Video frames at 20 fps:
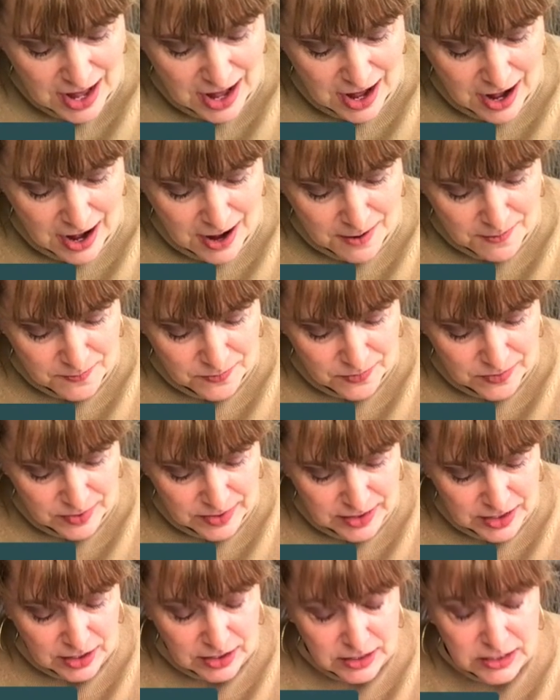Um,
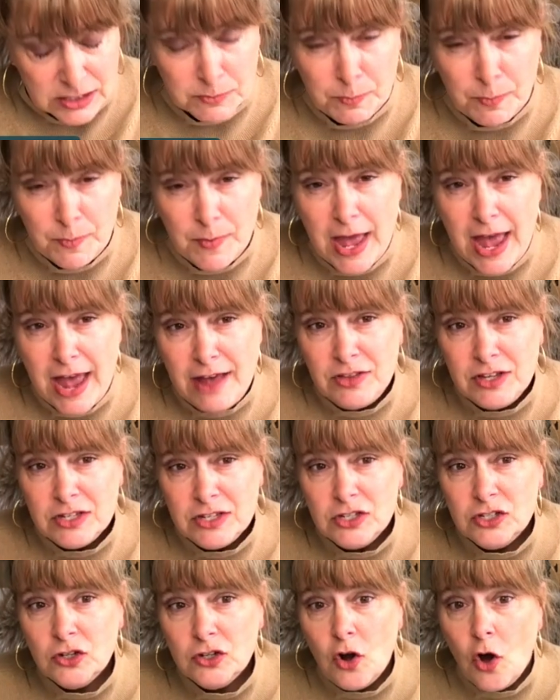there's uh,
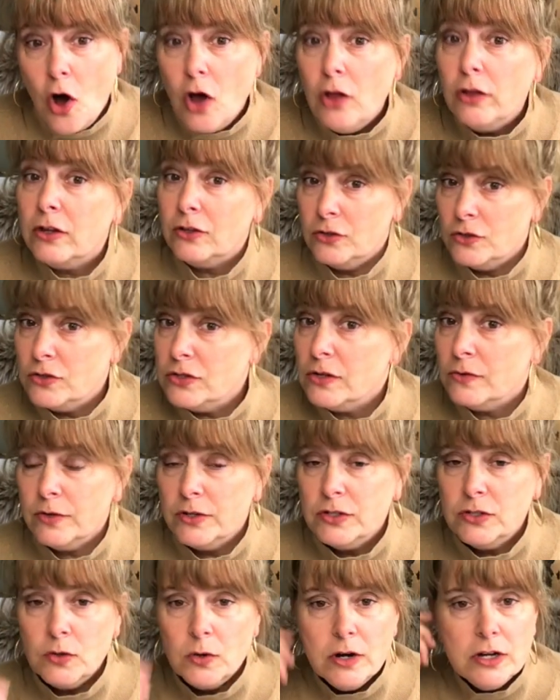this is an all-inclusive
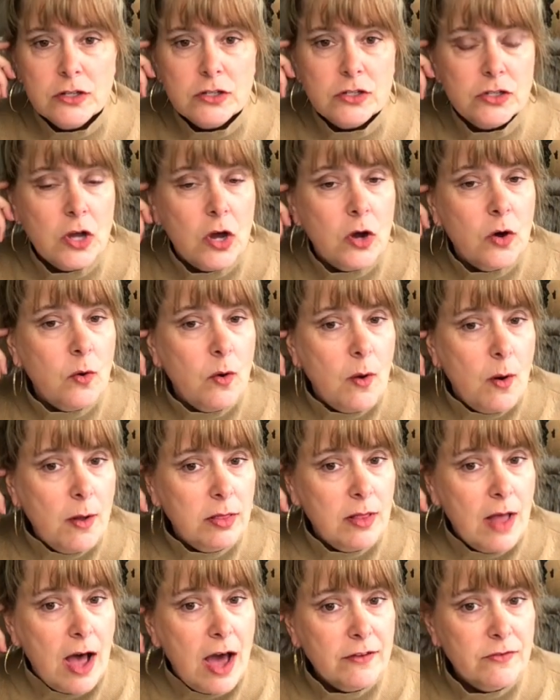resort, so a
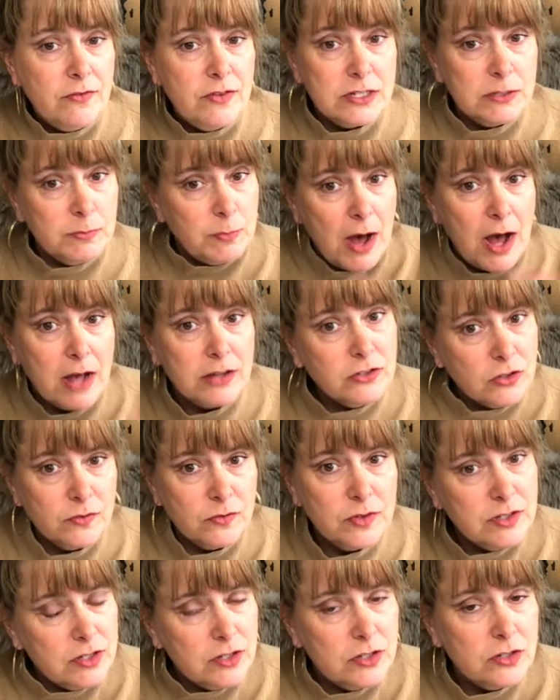lot of the spa
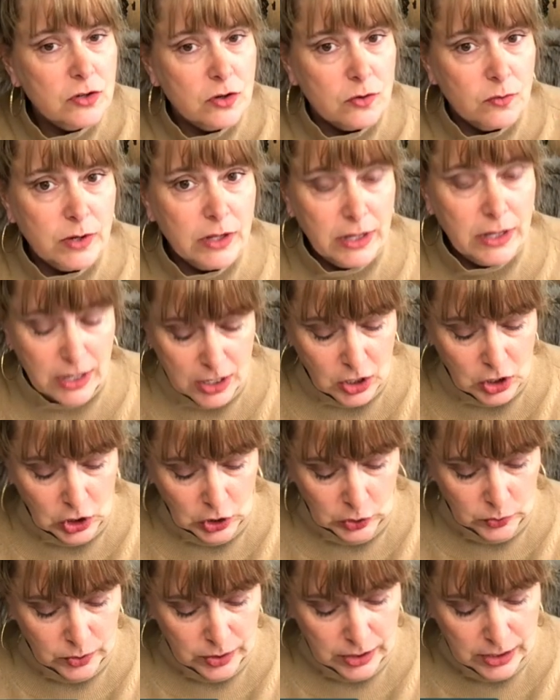services are really
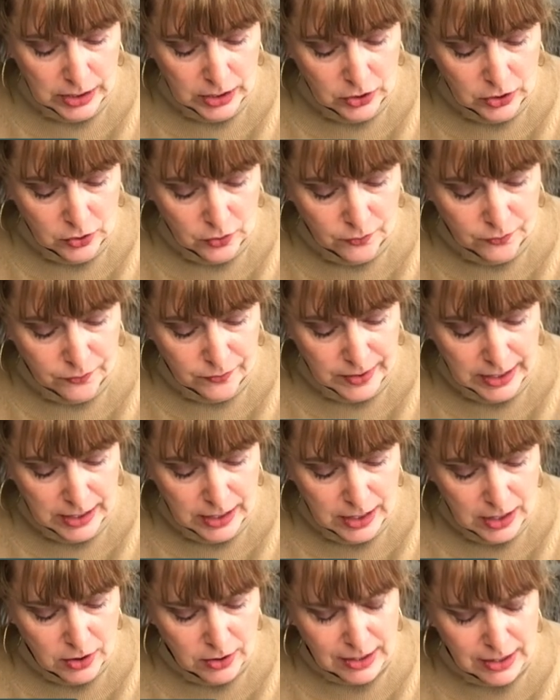included in your
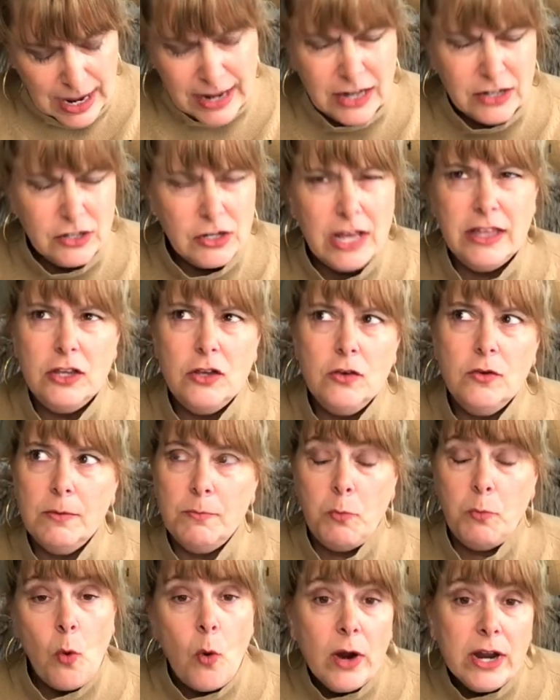fee. I guess I think you
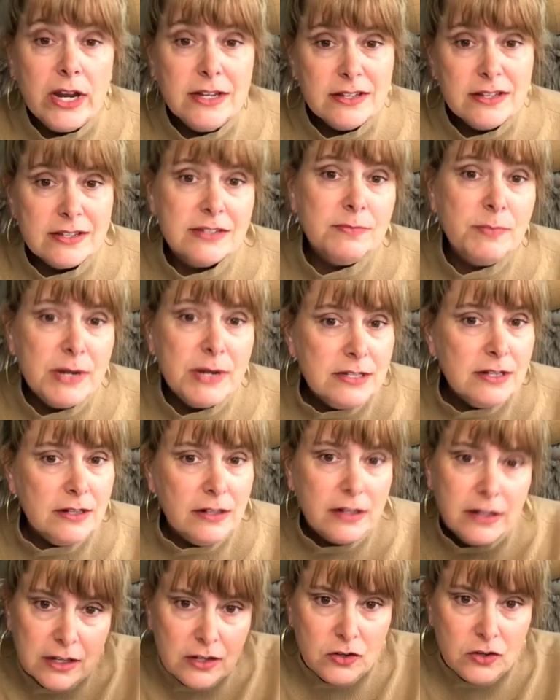get points
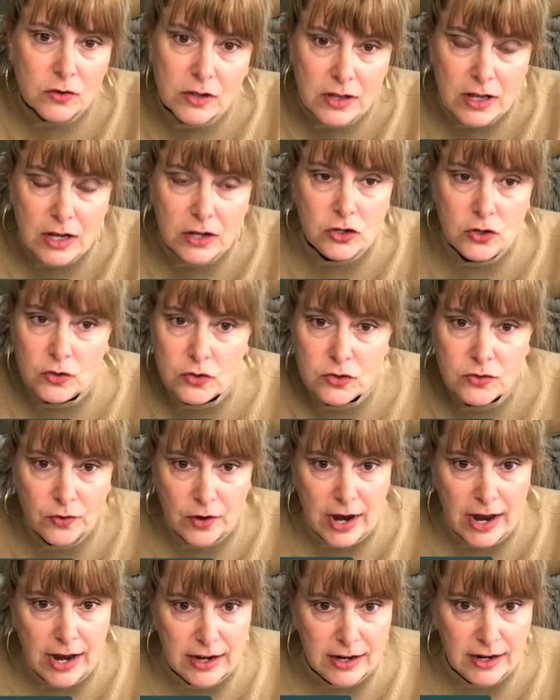basically that you can then use
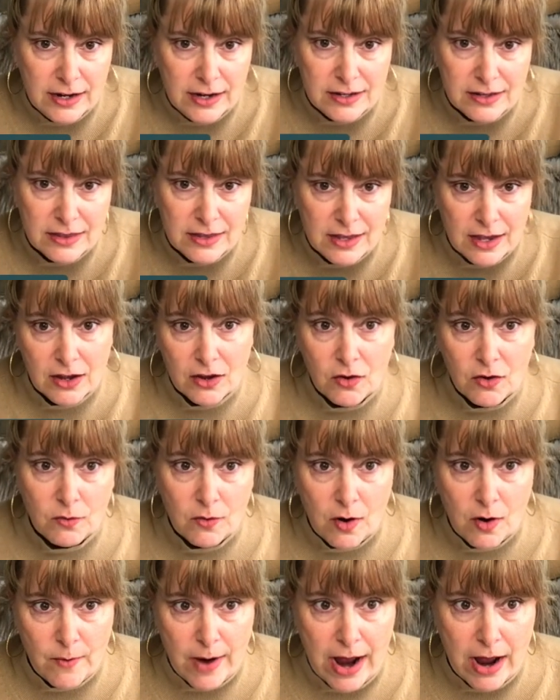for anything
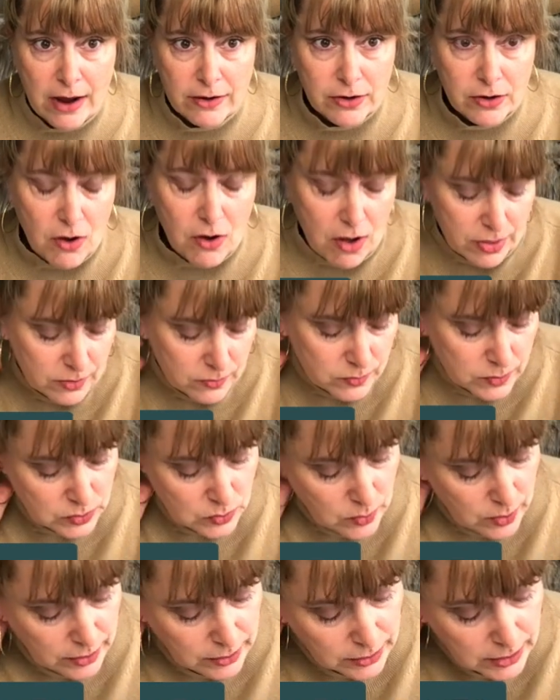around and on the
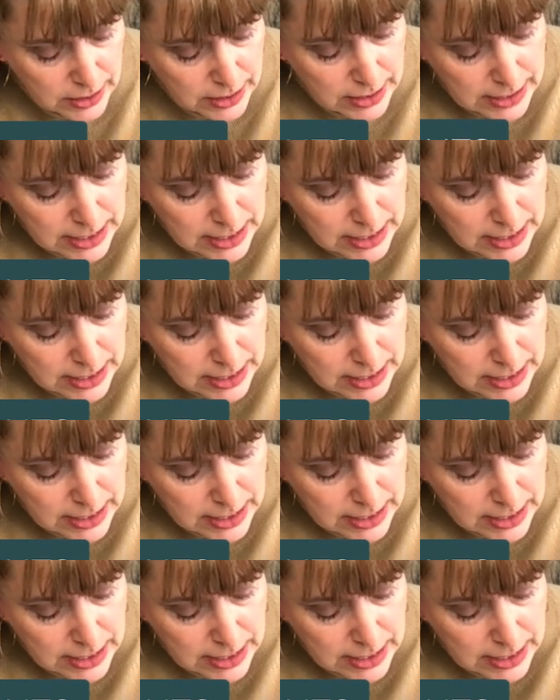resort.